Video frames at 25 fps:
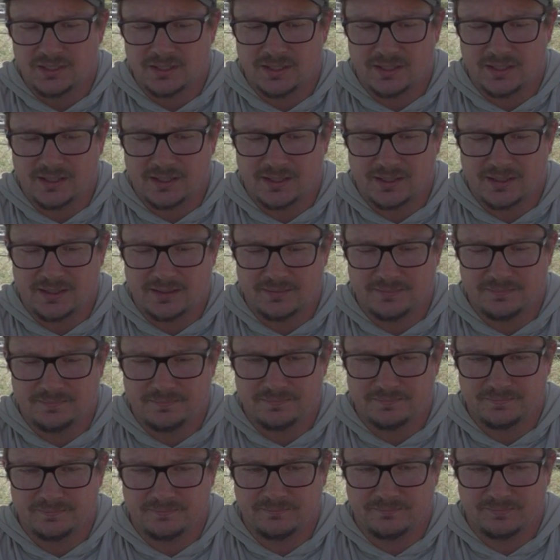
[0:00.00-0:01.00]

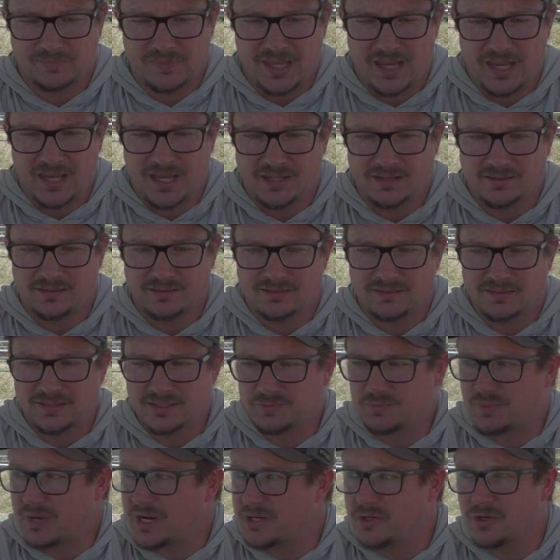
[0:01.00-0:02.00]
and
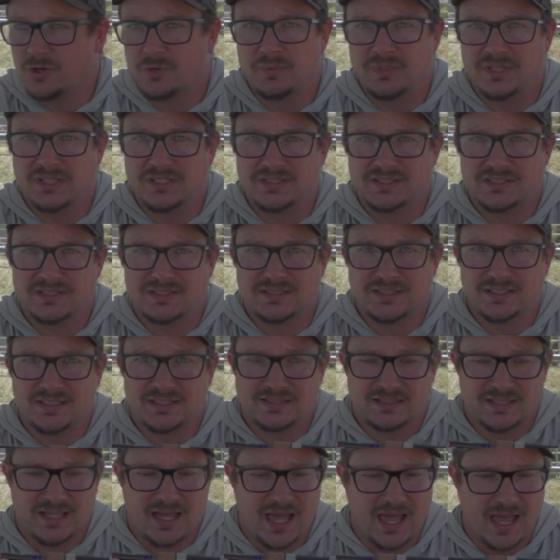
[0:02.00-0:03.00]
this by no means
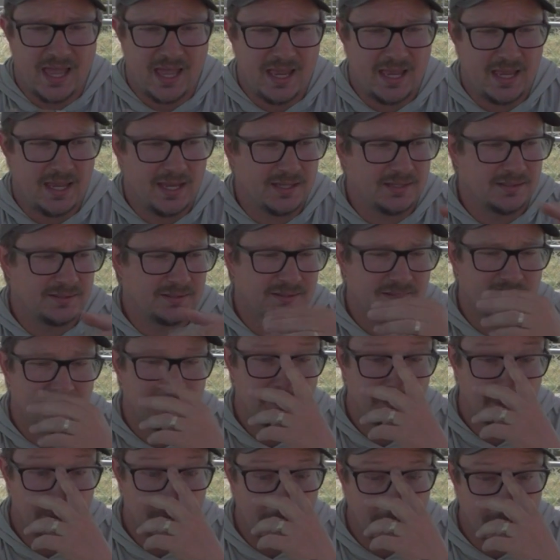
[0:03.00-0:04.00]
is a high-end
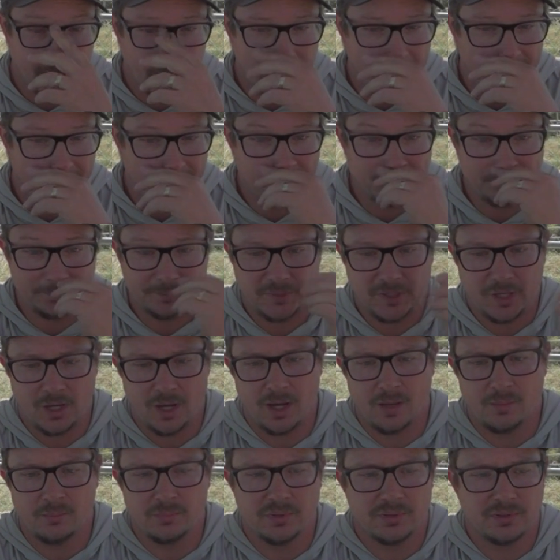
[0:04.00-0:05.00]

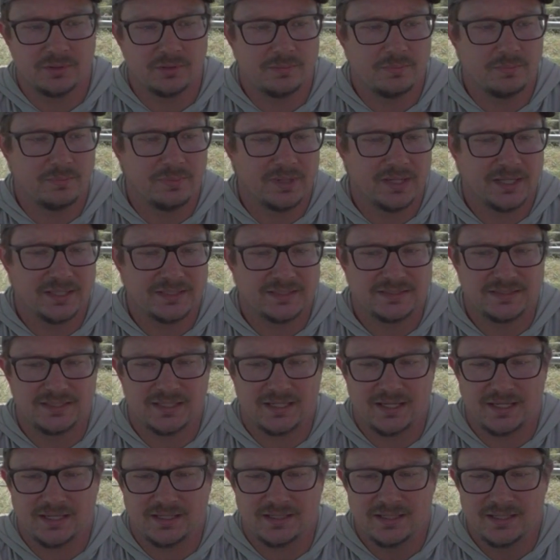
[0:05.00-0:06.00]
combo, but
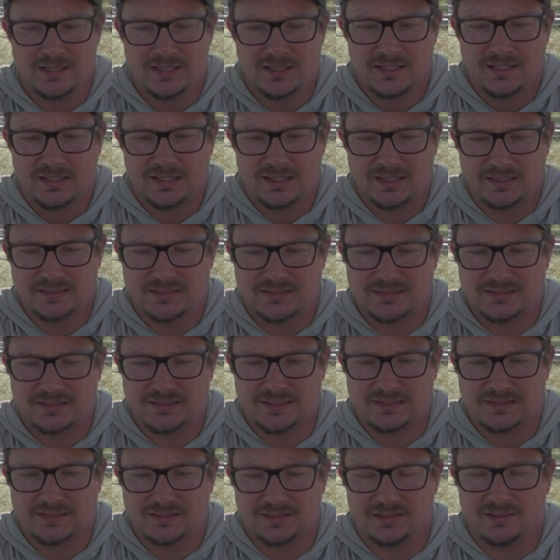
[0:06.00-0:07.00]

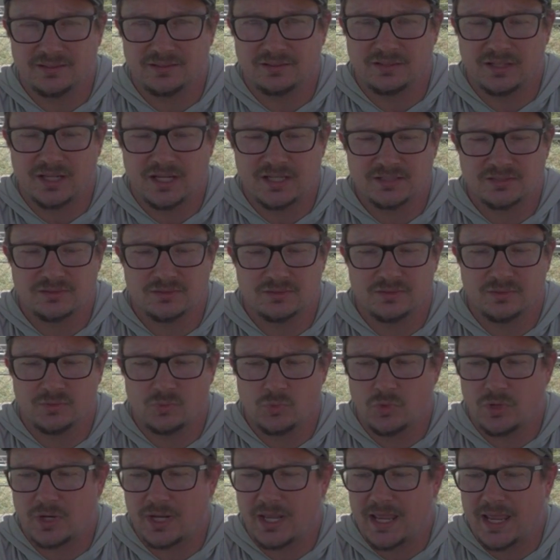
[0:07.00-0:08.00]
it's a little nicer
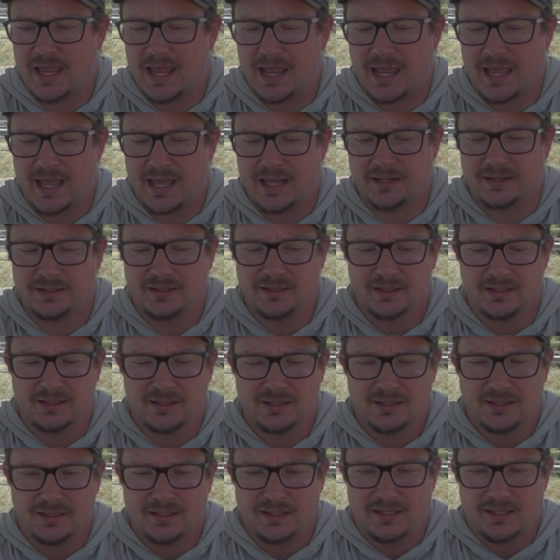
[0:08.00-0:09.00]
than what I had.
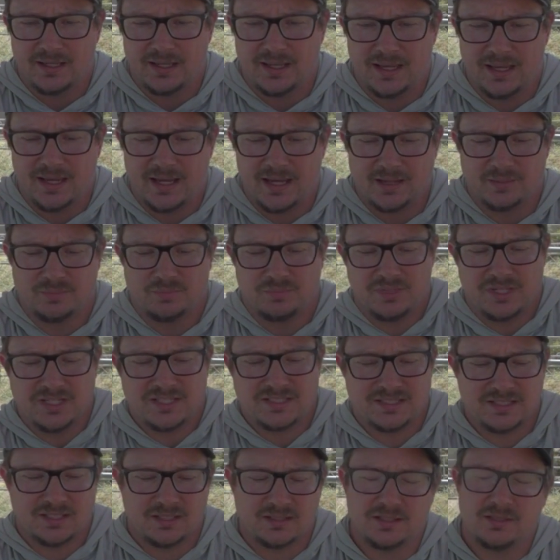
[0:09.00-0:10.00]
And
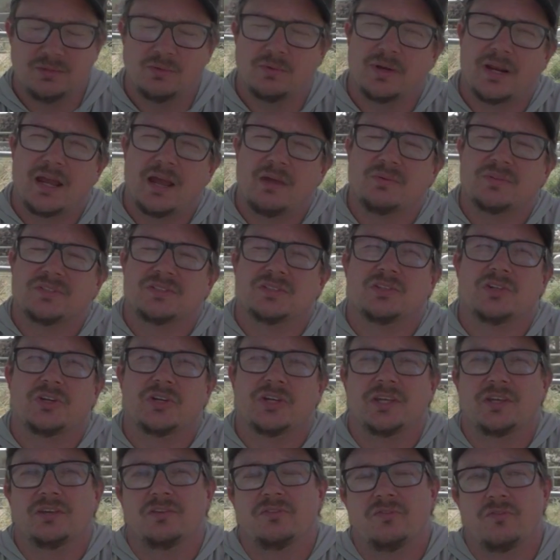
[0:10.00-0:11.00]
basically what I was
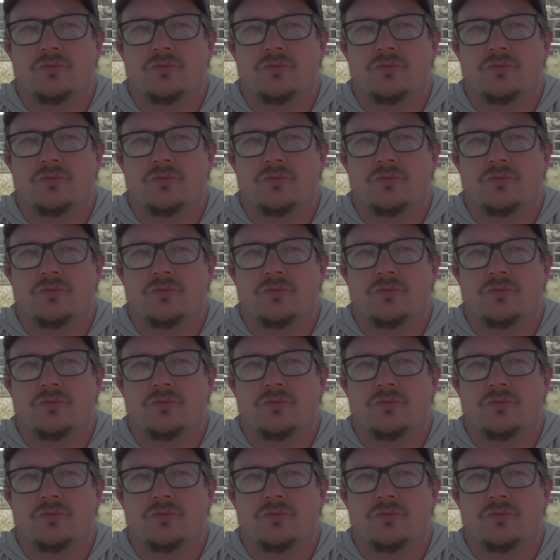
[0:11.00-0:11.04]
looking